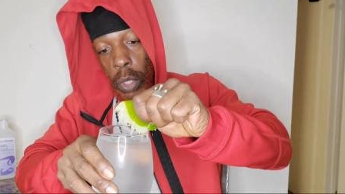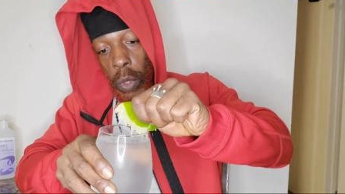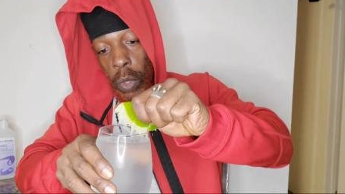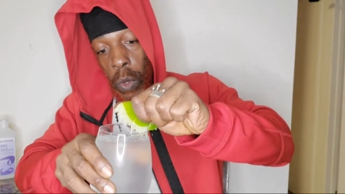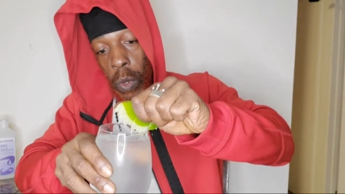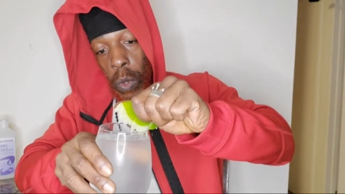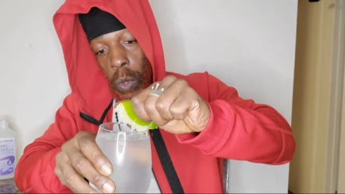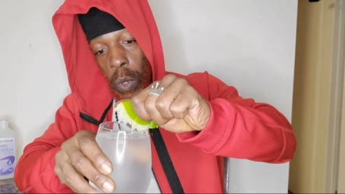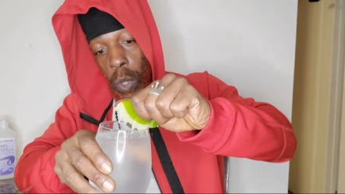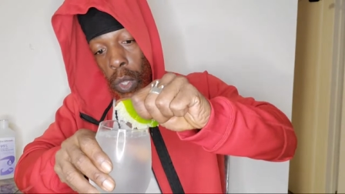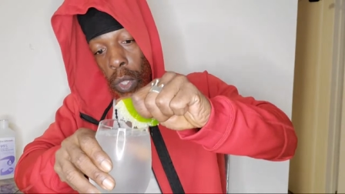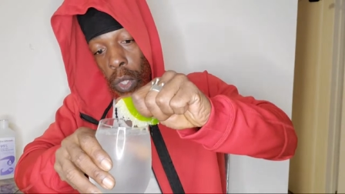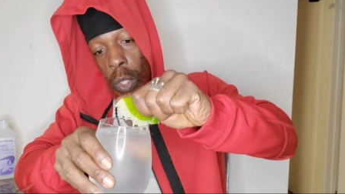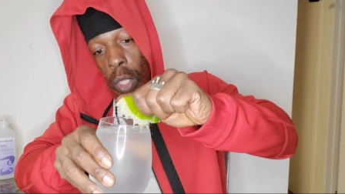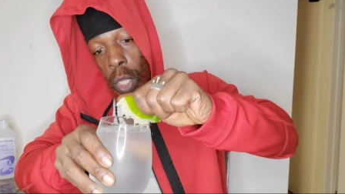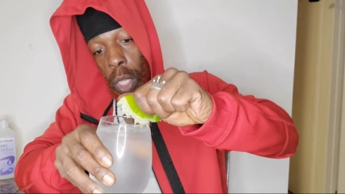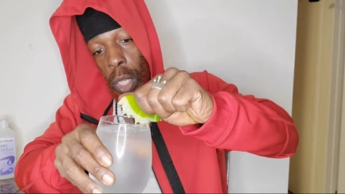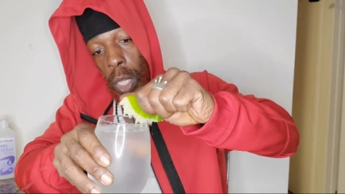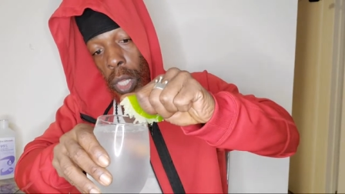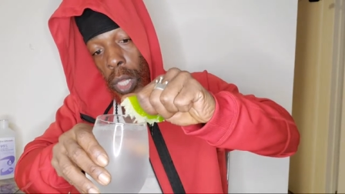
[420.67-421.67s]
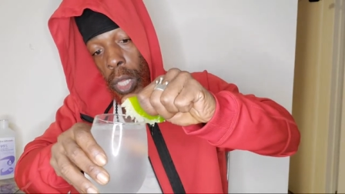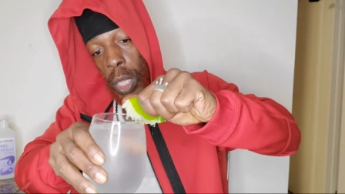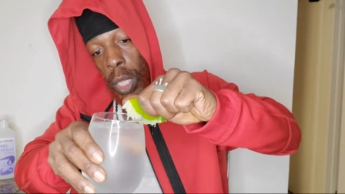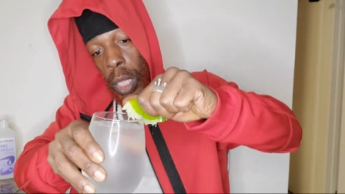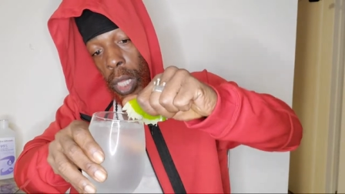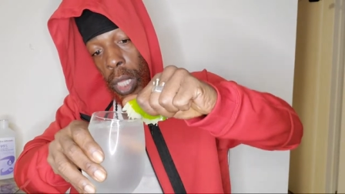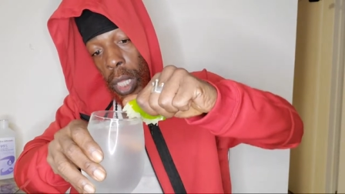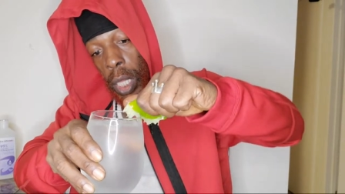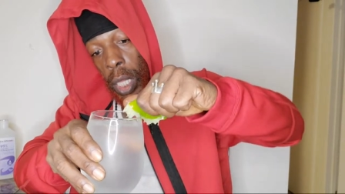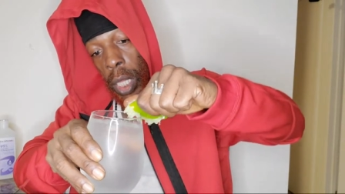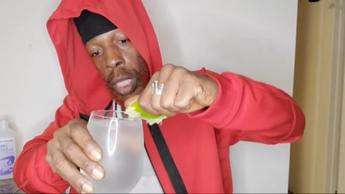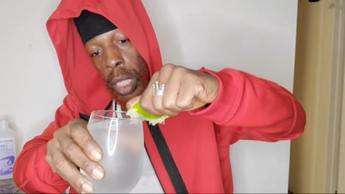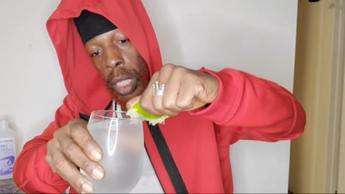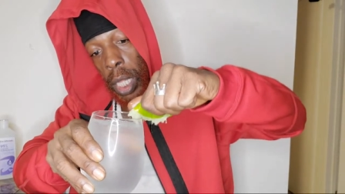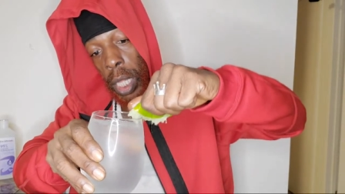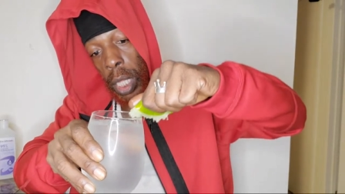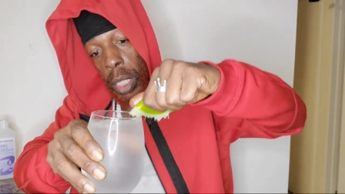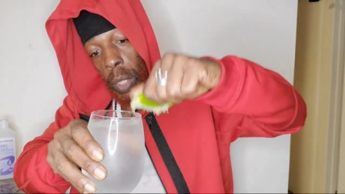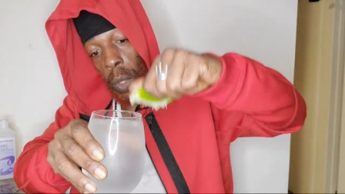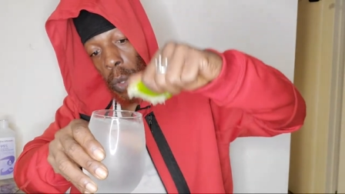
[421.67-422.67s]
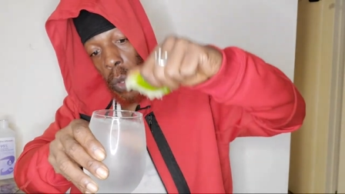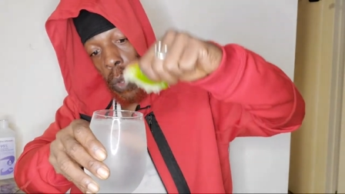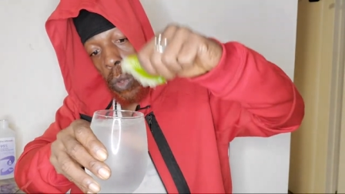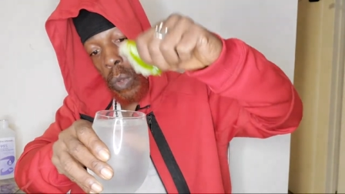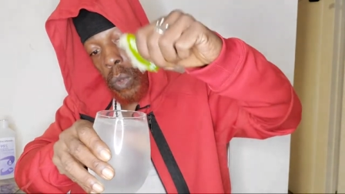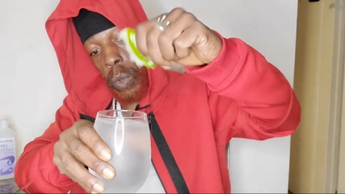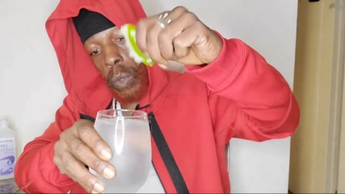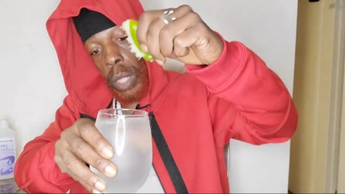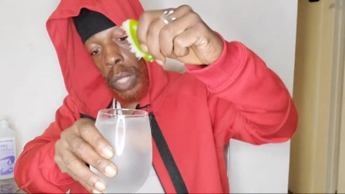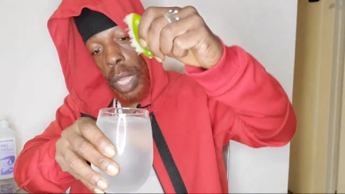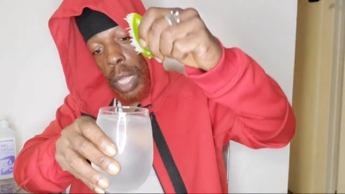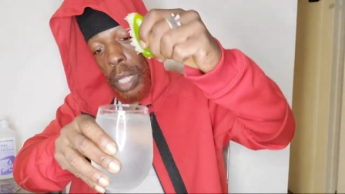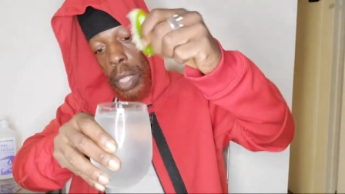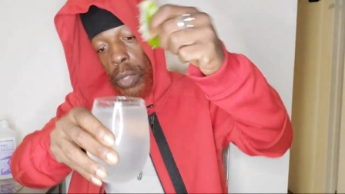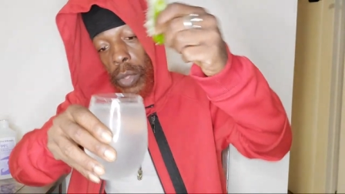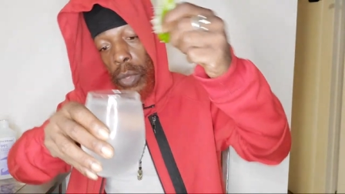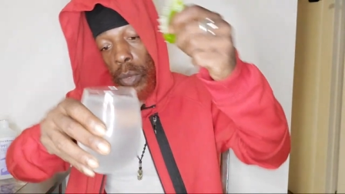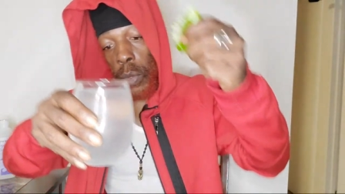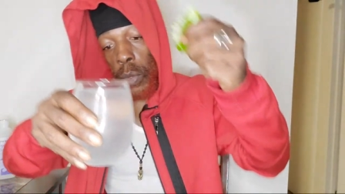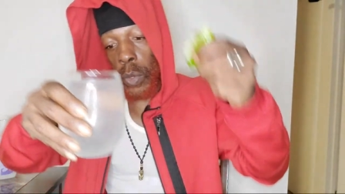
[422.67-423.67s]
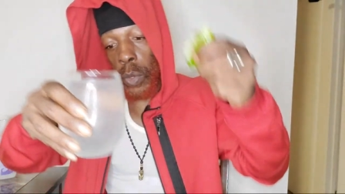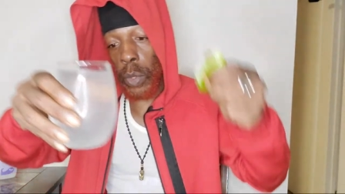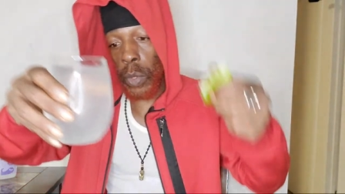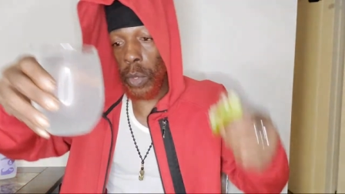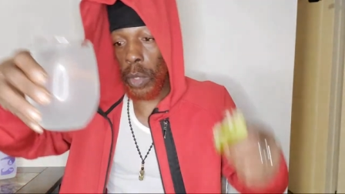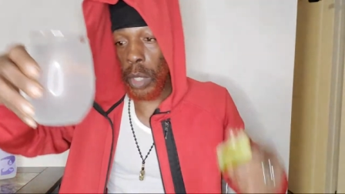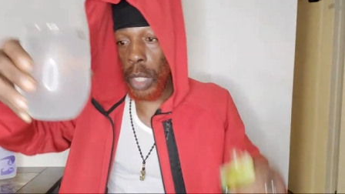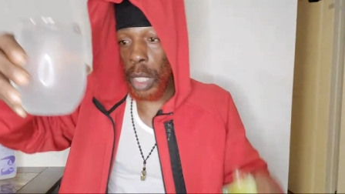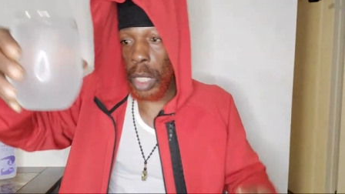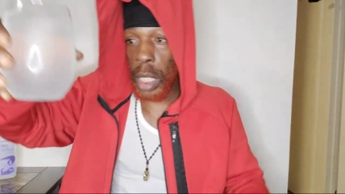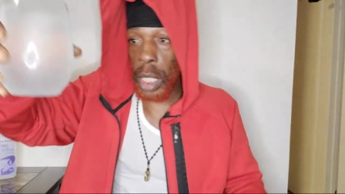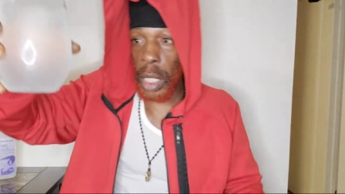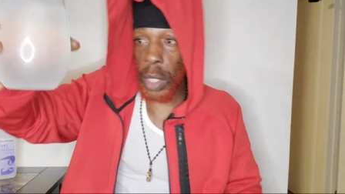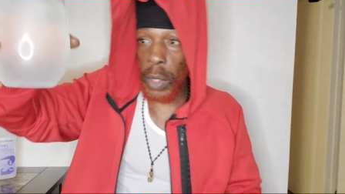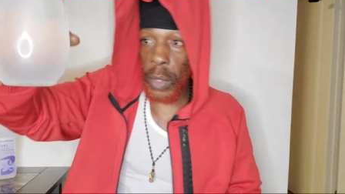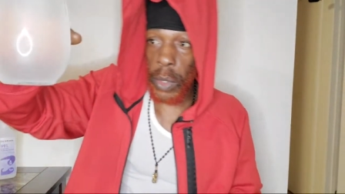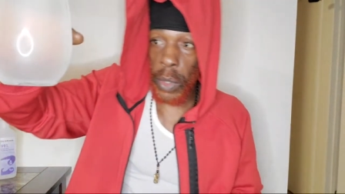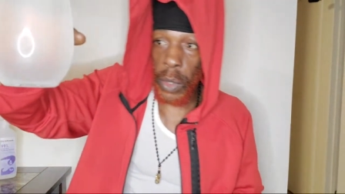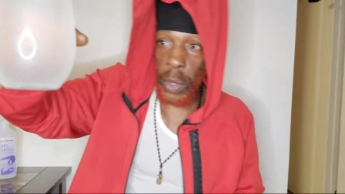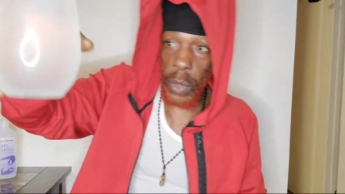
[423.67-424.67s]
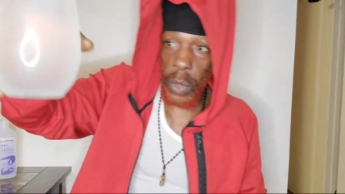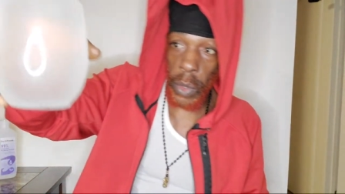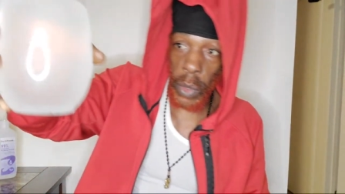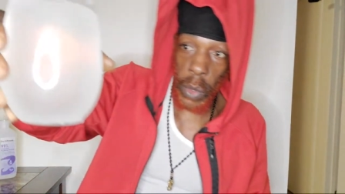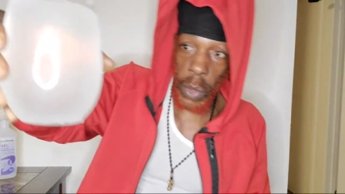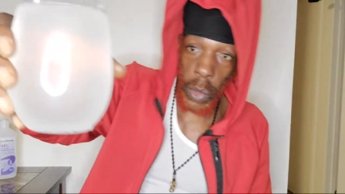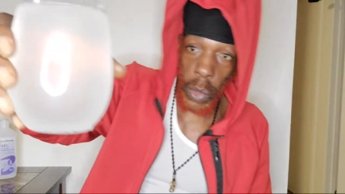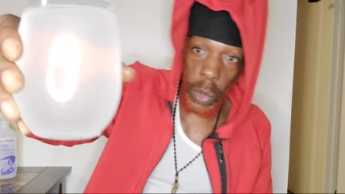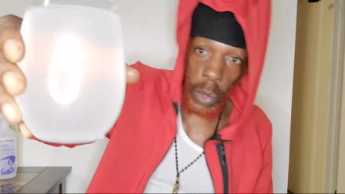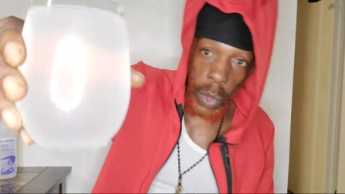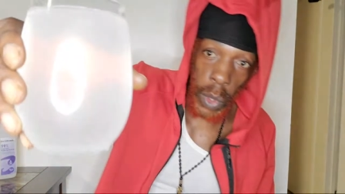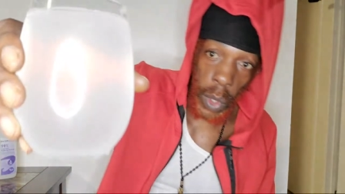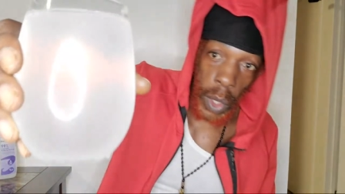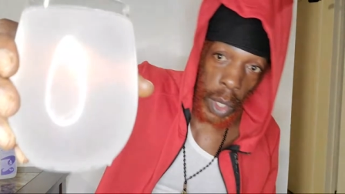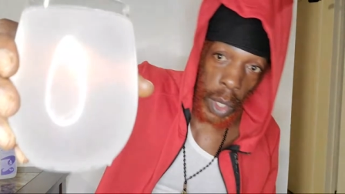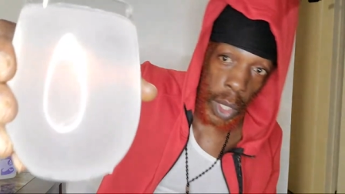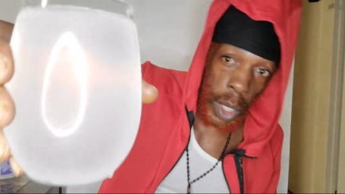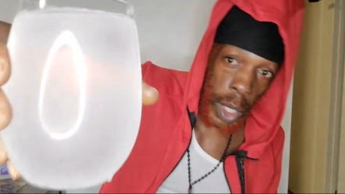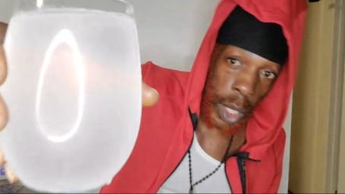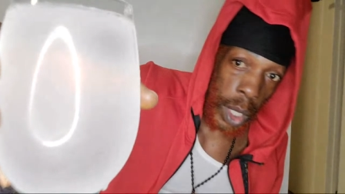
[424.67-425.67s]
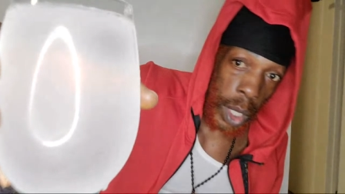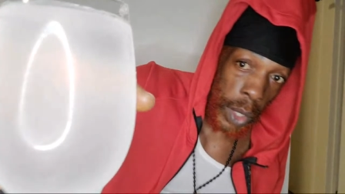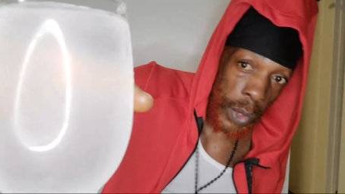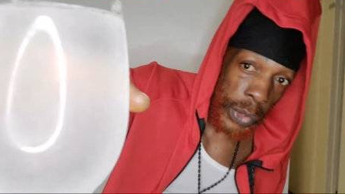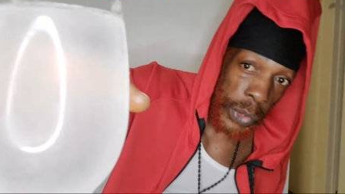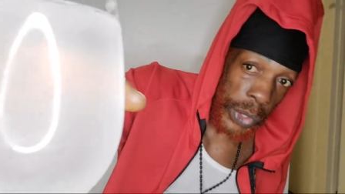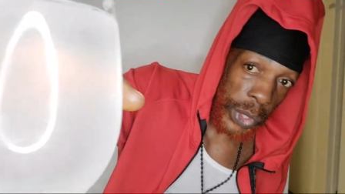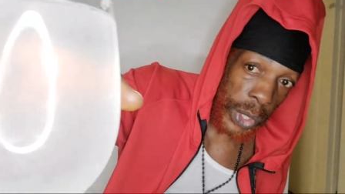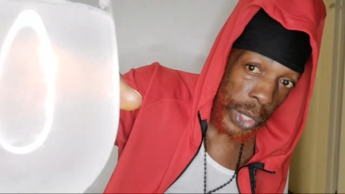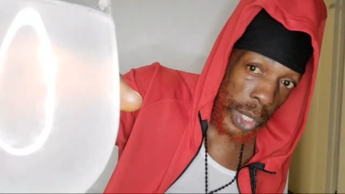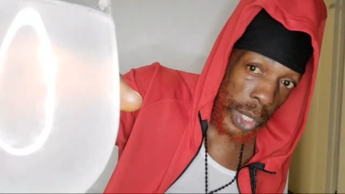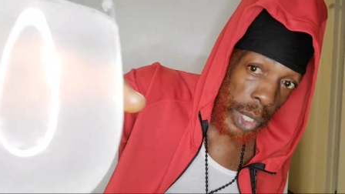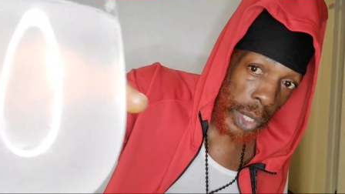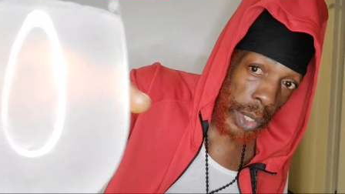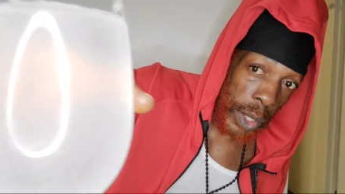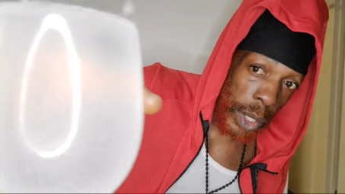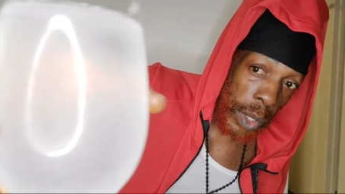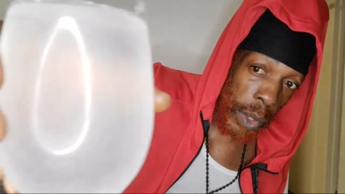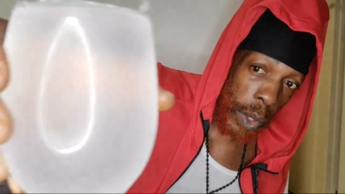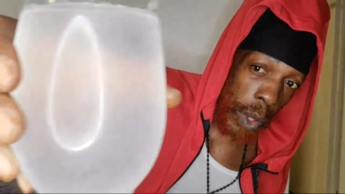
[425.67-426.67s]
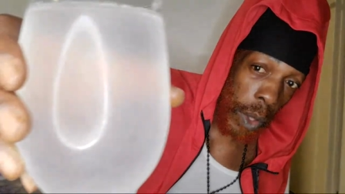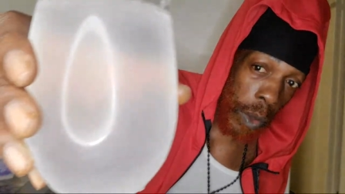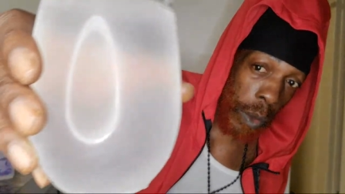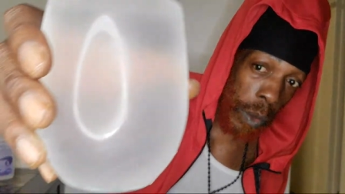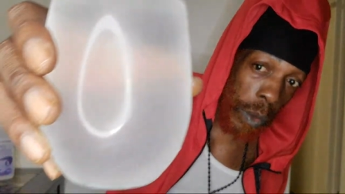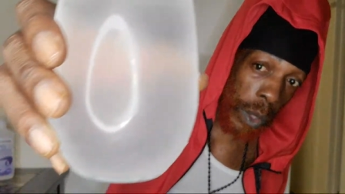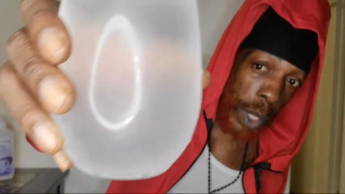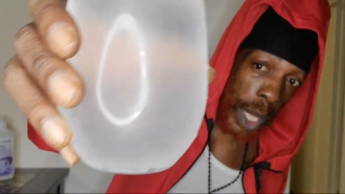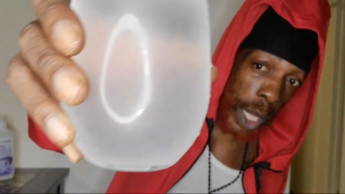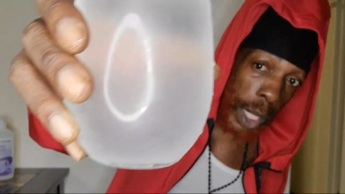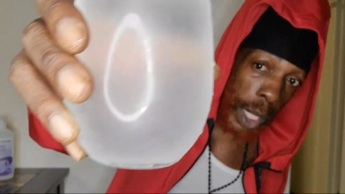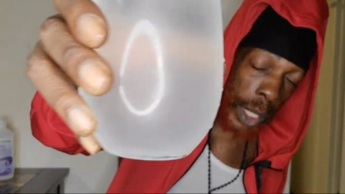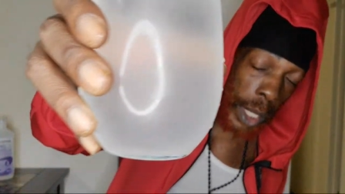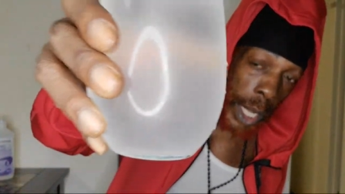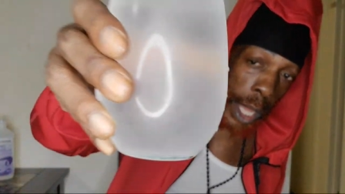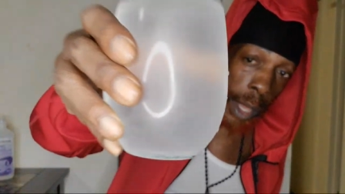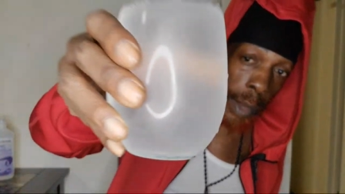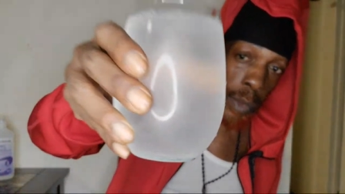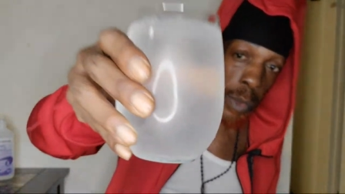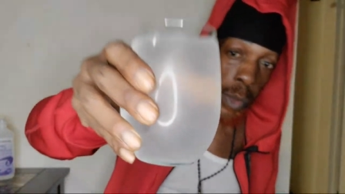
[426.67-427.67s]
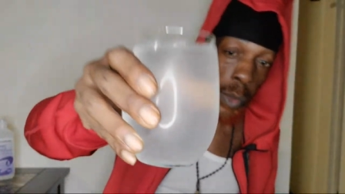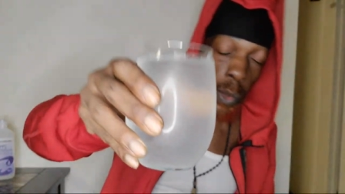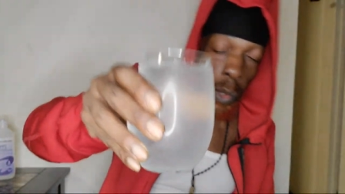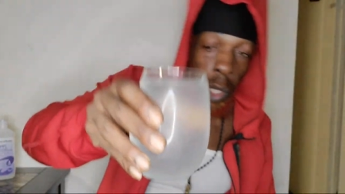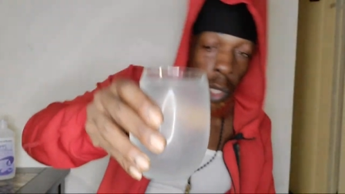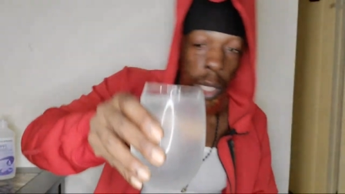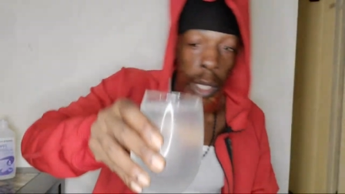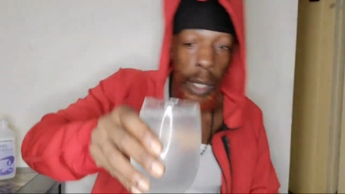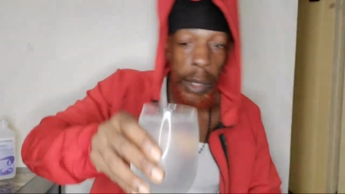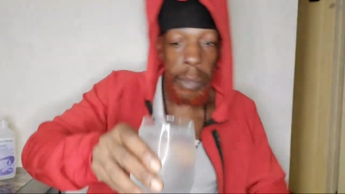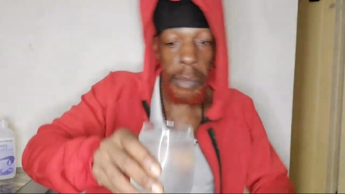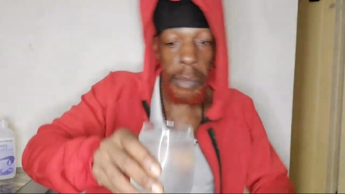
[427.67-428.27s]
go, you see? It's a whole lot of juice. Look at this. See? A whole lot of lime juice here.